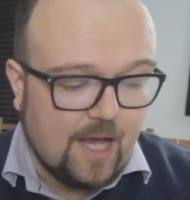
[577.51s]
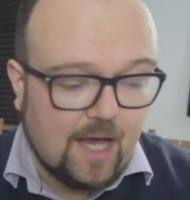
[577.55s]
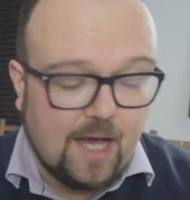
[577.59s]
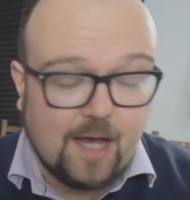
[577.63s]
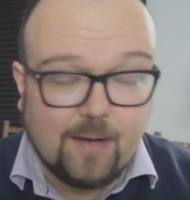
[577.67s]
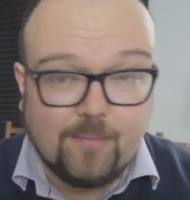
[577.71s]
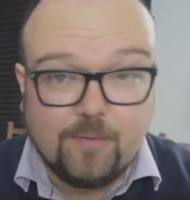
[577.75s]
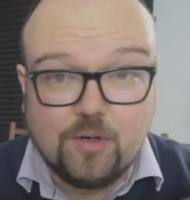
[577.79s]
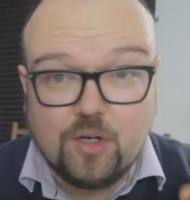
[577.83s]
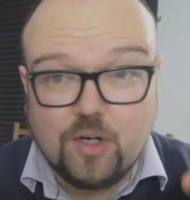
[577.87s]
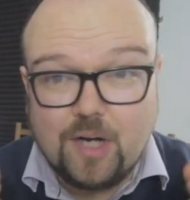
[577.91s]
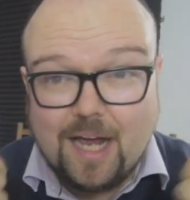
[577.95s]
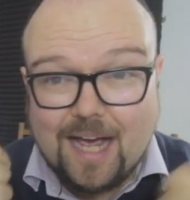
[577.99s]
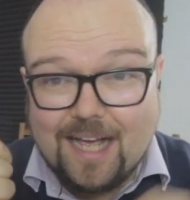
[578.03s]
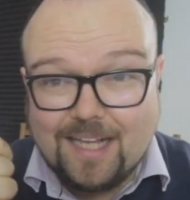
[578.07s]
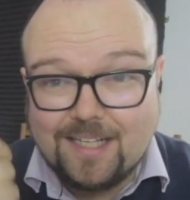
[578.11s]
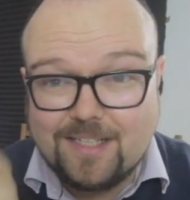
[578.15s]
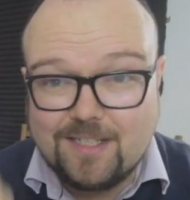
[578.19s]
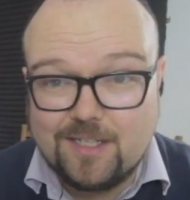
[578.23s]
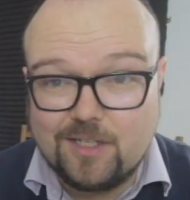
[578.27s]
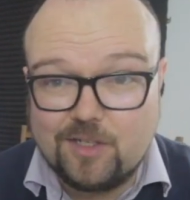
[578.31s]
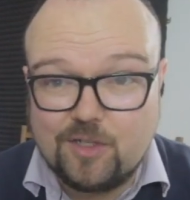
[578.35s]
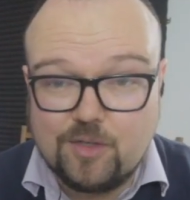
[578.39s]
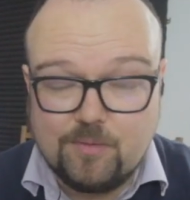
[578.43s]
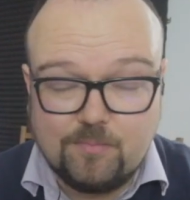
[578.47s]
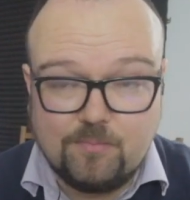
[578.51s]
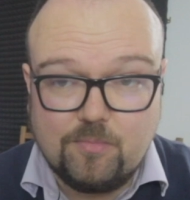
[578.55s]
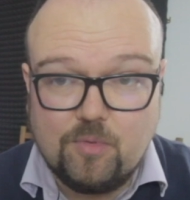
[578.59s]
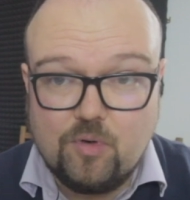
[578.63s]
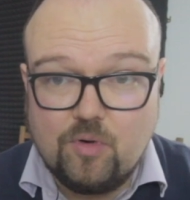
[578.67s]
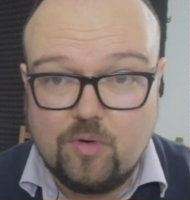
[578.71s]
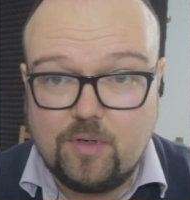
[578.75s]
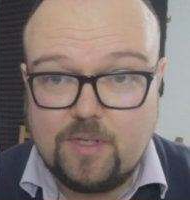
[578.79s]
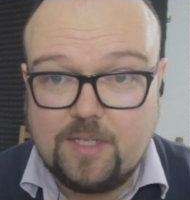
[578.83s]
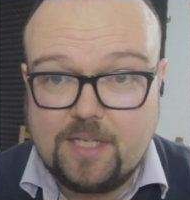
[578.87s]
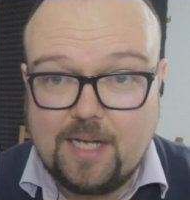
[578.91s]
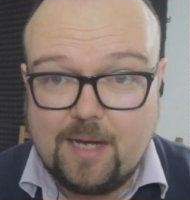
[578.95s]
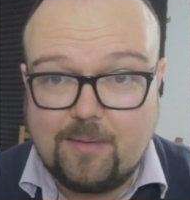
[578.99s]
I'm going to answer some
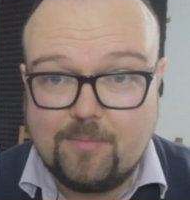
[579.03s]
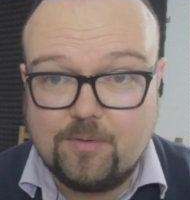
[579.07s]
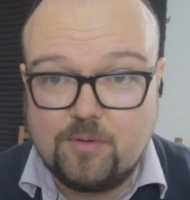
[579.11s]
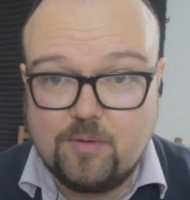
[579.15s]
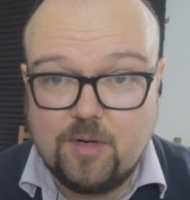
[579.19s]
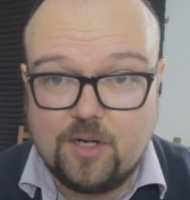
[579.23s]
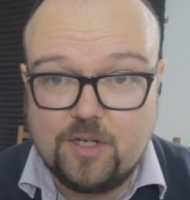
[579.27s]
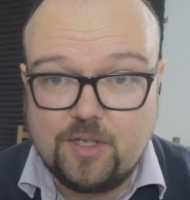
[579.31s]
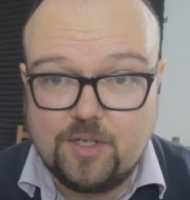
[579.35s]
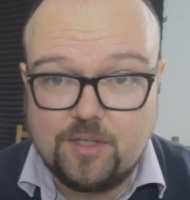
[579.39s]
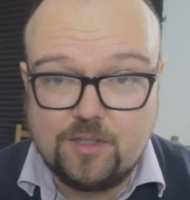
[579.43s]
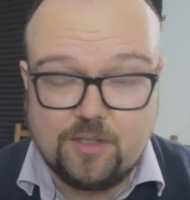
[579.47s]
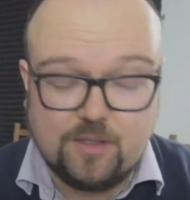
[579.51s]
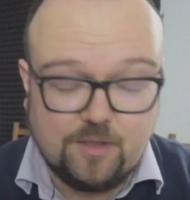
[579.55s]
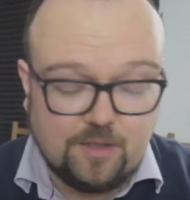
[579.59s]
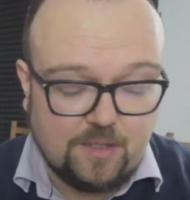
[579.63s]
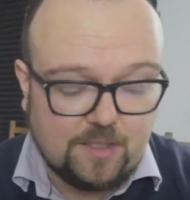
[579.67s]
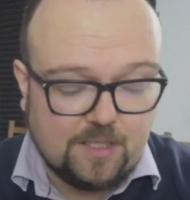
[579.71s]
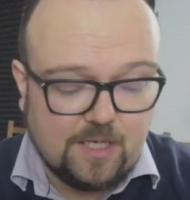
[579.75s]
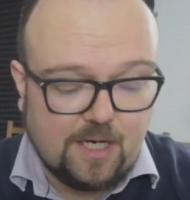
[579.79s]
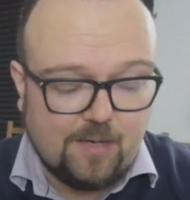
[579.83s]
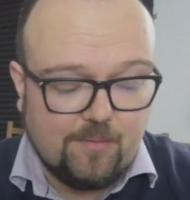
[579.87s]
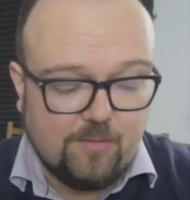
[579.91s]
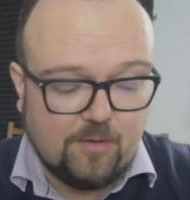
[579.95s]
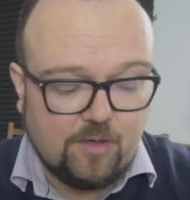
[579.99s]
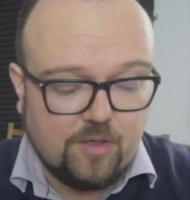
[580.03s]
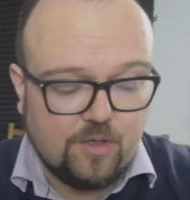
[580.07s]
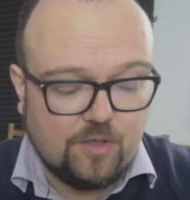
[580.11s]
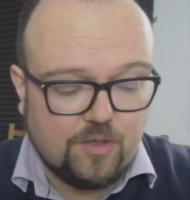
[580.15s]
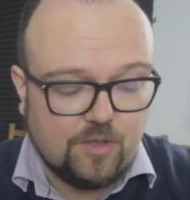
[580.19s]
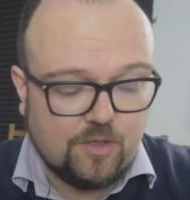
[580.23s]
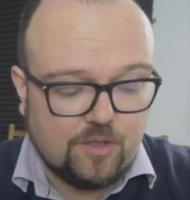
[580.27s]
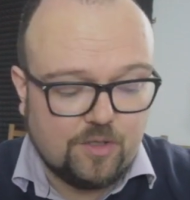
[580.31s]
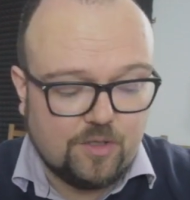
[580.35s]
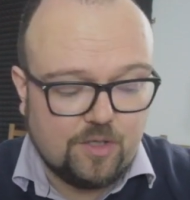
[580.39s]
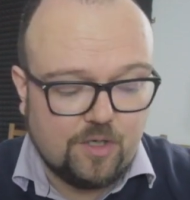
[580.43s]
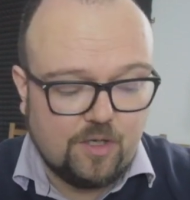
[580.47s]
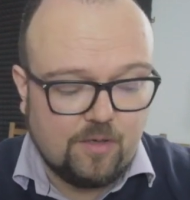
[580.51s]
more in-depth questions another time. I'm going to
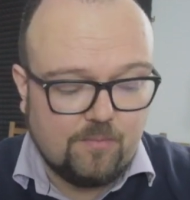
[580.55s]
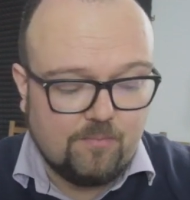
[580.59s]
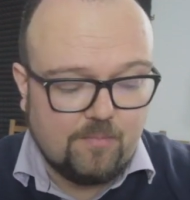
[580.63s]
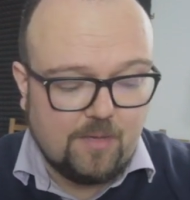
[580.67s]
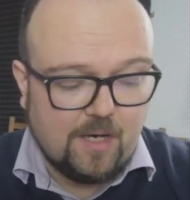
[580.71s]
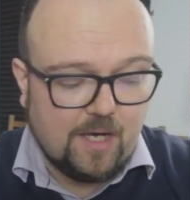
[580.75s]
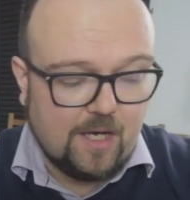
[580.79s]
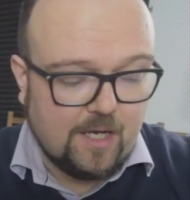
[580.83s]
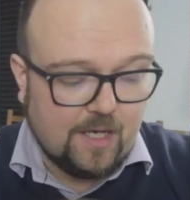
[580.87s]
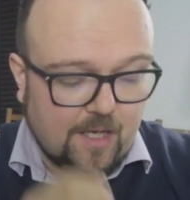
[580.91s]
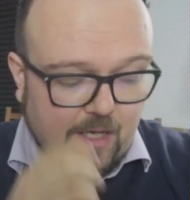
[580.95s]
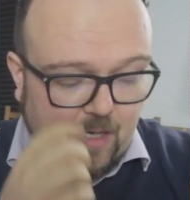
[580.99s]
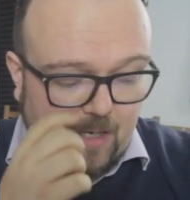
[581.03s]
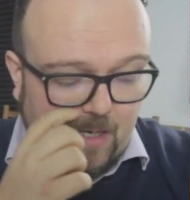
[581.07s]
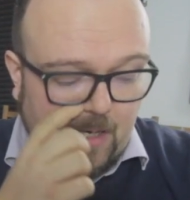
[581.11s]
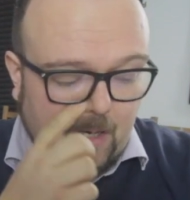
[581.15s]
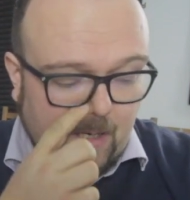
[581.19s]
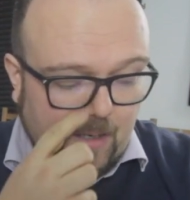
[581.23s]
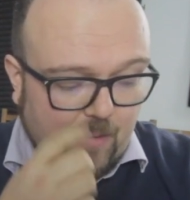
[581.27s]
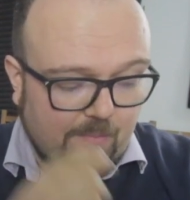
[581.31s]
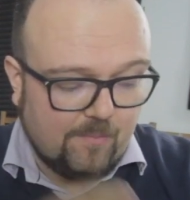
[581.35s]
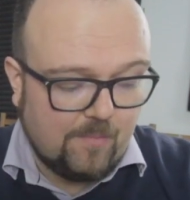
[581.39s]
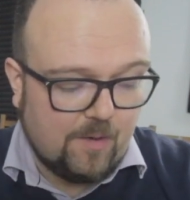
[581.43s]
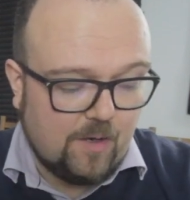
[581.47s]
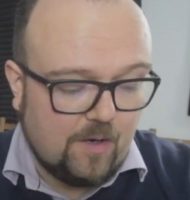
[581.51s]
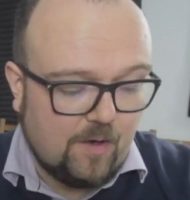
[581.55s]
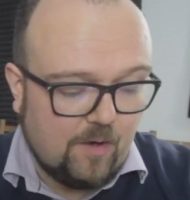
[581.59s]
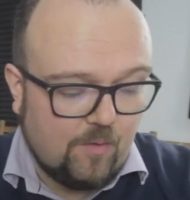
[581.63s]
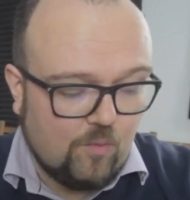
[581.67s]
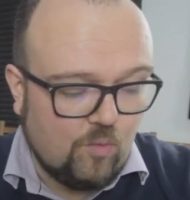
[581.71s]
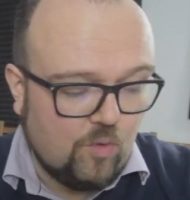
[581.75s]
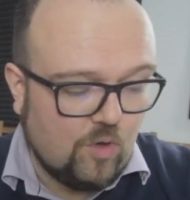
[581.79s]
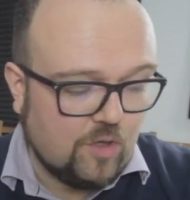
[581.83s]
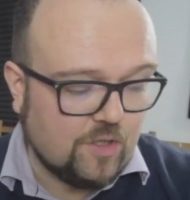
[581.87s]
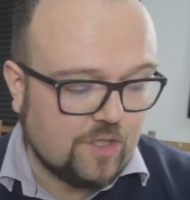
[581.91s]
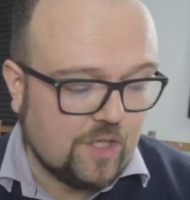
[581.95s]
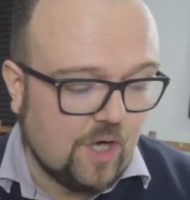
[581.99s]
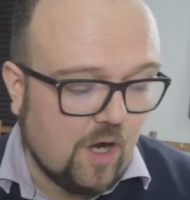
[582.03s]
just turn my
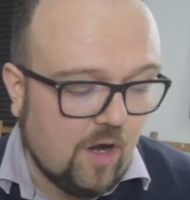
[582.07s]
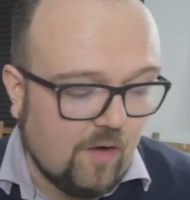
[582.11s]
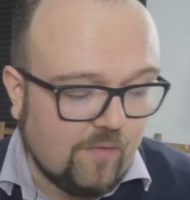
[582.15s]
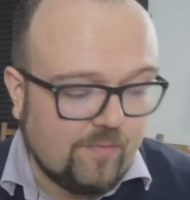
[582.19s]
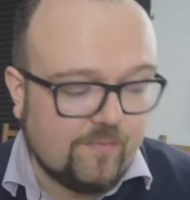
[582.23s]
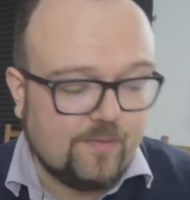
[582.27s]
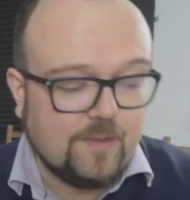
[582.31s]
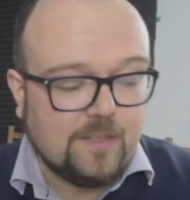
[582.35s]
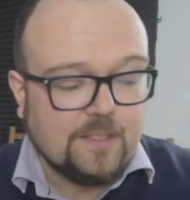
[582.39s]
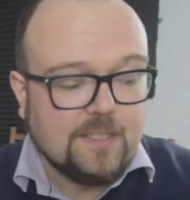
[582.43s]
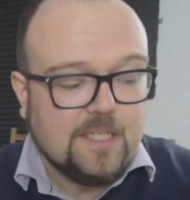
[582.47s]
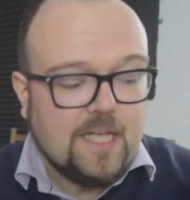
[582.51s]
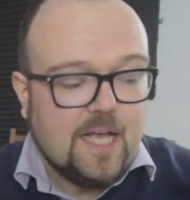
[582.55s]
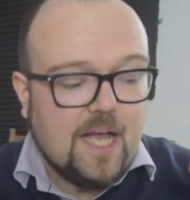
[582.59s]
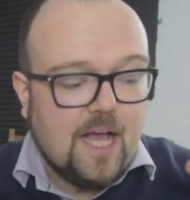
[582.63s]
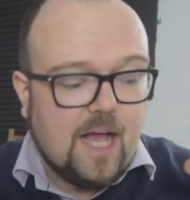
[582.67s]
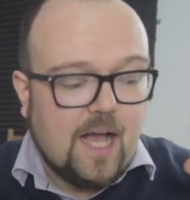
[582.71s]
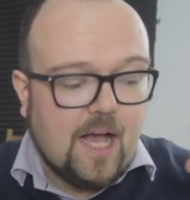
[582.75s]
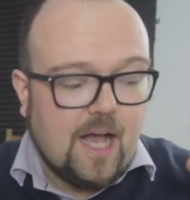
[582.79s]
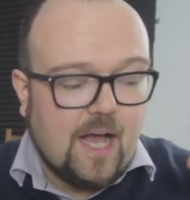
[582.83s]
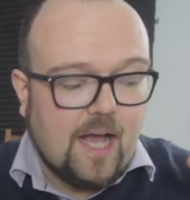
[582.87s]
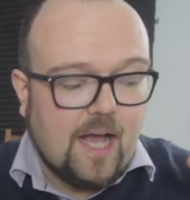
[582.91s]
watch off.